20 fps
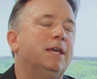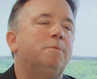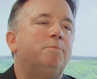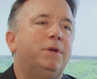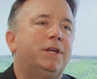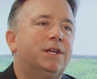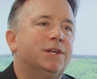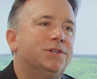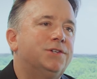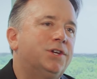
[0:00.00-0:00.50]

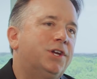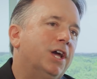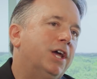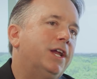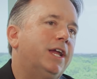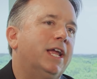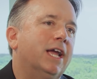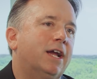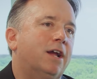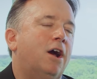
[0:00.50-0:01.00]
because you're going
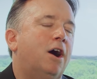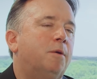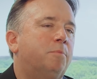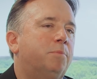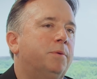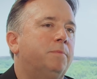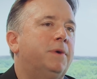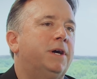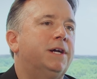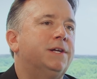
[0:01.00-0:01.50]
to get
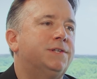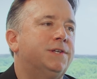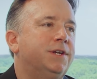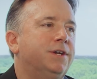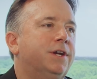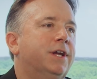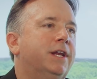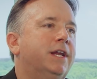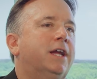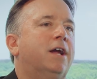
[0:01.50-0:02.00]
compromised and
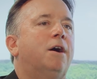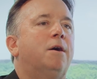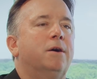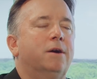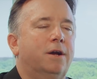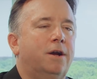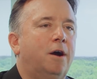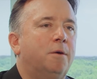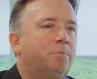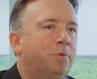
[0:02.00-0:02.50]
you're going to co
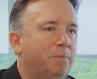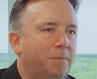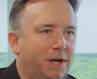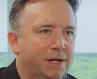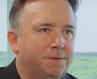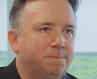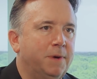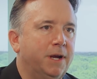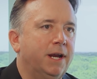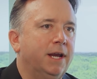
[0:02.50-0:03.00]

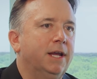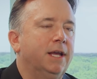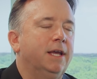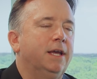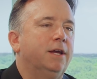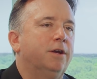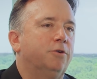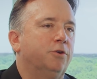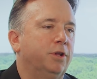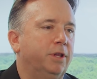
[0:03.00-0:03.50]
compromise by
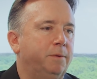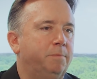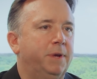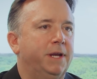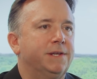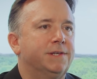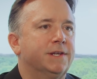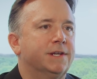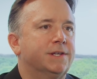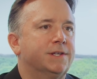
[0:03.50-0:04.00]
really
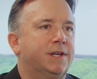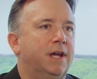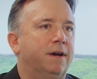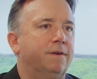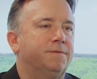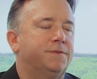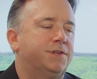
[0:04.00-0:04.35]
basic stuff.